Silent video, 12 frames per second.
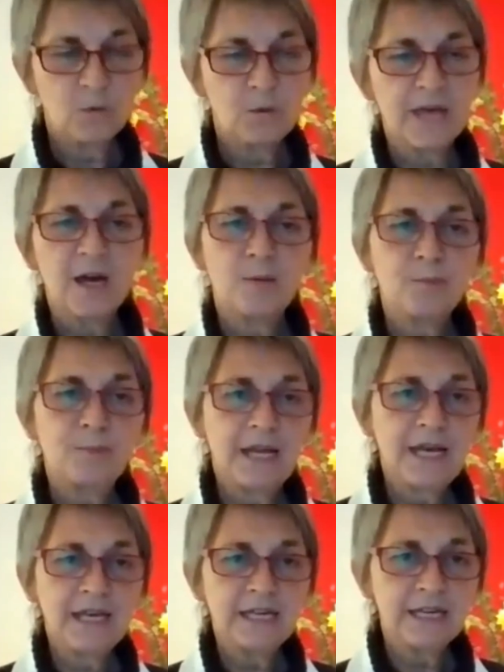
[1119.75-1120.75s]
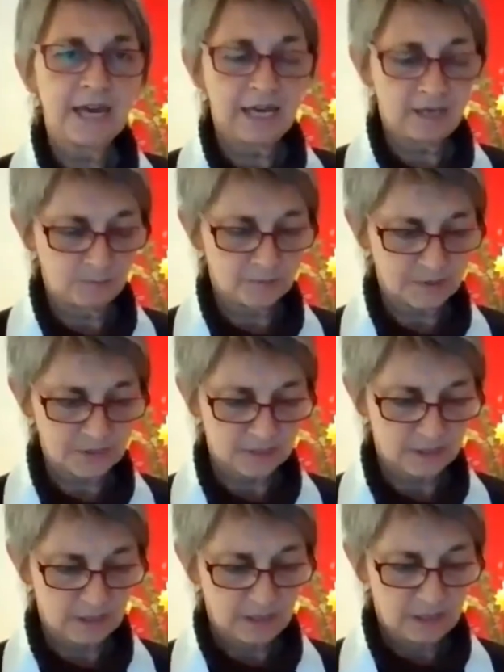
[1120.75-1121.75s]
without playing
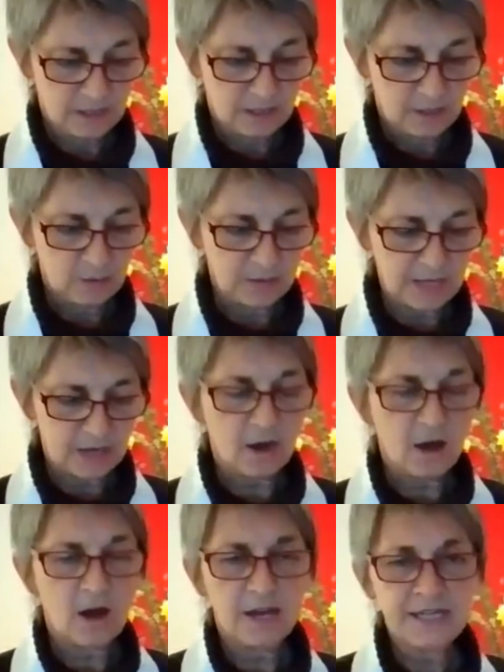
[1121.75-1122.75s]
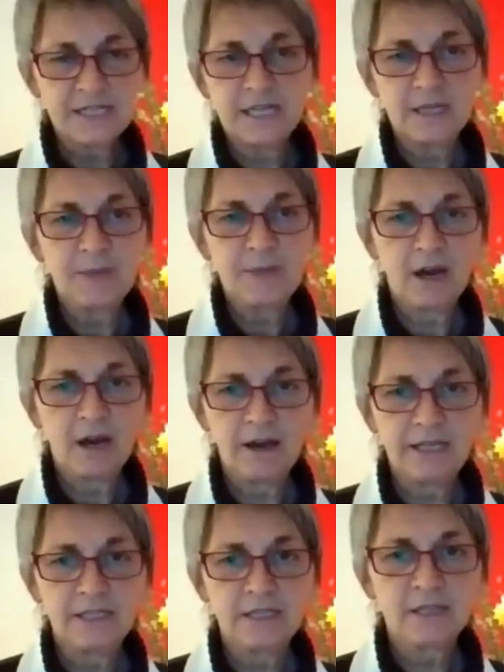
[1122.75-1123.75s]
games, without hiding
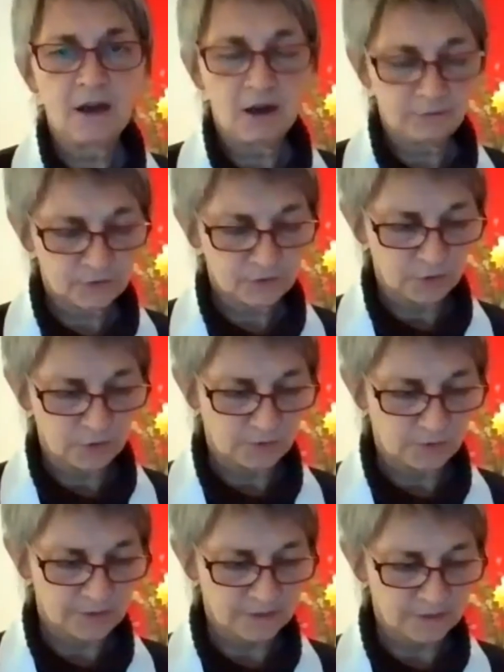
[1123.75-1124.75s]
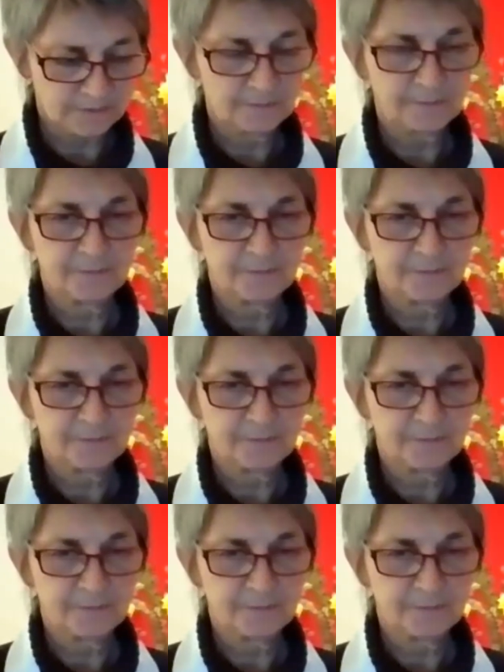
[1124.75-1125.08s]
behind half-truths.